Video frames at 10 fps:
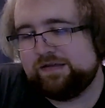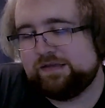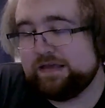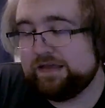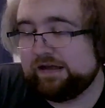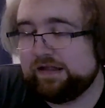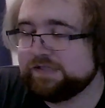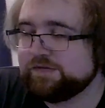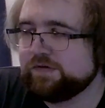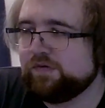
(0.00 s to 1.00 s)
Yeah, that
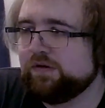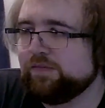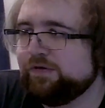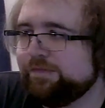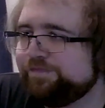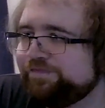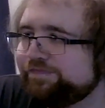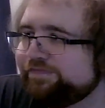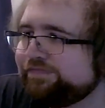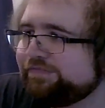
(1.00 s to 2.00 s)
class was horrible.
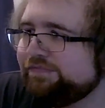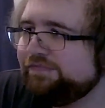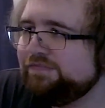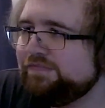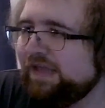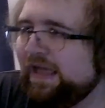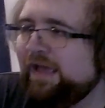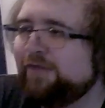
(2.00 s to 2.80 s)
I